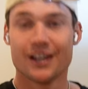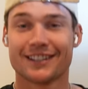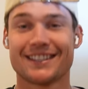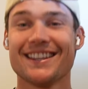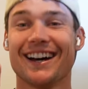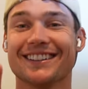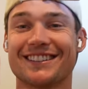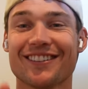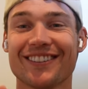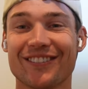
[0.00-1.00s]
See that?
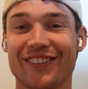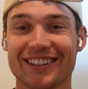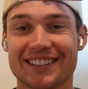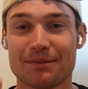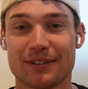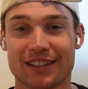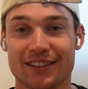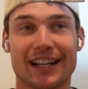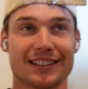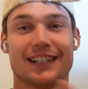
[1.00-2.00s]
Do you know on the first
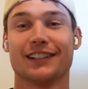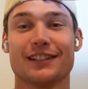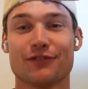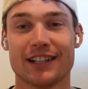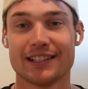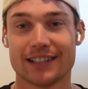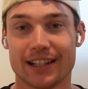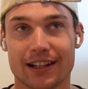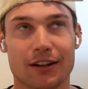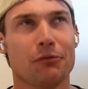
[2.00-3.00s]
episode? Actually, I didn't release
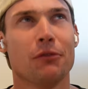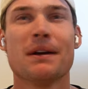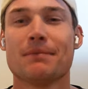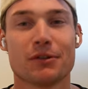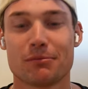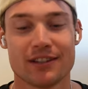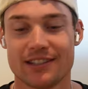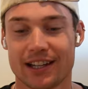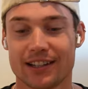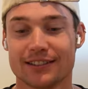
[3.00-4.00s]
it, or maybe it would have been the
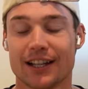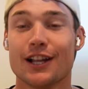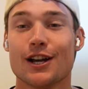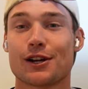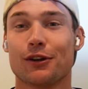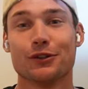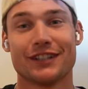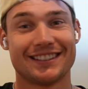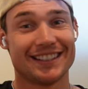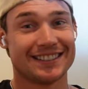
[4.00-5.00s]
second.
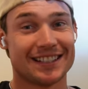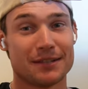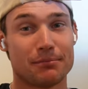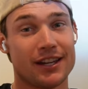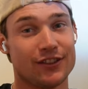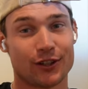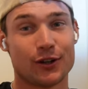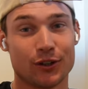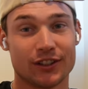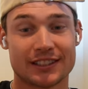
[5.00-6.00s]
Claudia sits in the in the
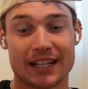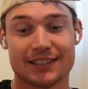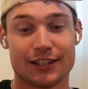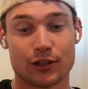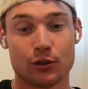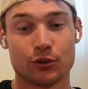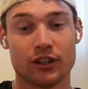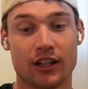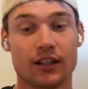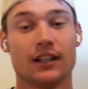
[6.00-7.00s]
court, stands in the
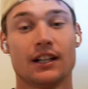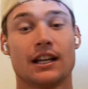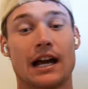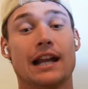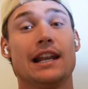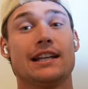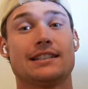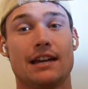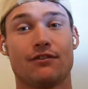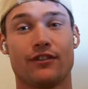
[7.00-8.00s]
corner, and
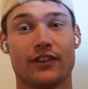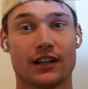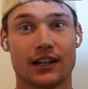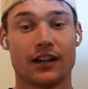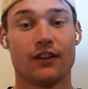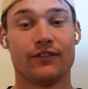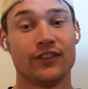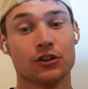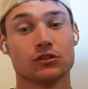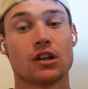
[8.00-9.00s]
lets everything like
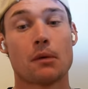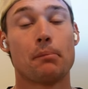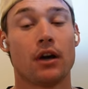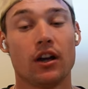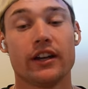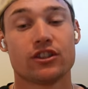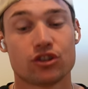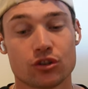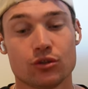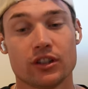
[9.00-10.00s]
unfold. But as
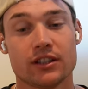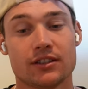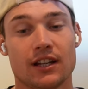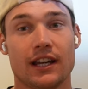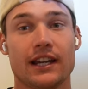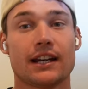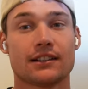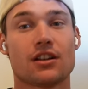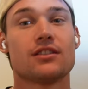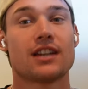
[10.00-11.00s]
soon as it
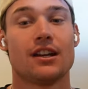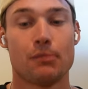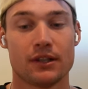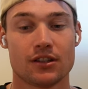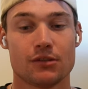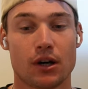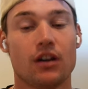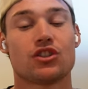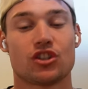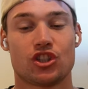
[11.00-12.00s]
starts getting a bit too
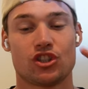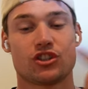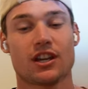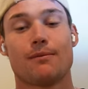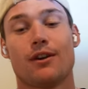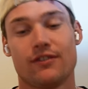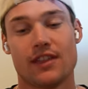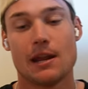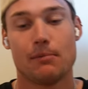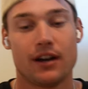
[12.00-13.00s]
much, she just came over
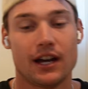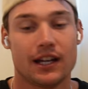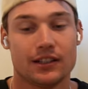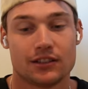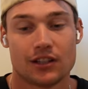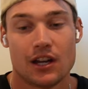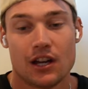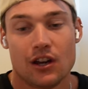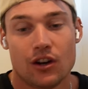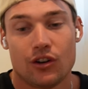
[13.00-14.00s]
then and put her hand
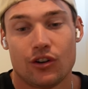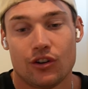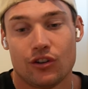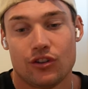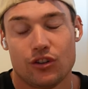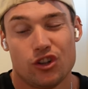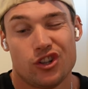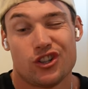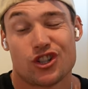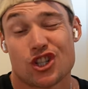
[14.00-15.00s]

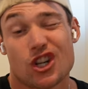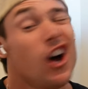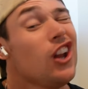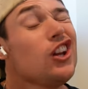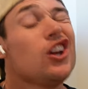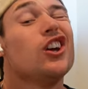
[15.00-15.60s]
on Charlotte.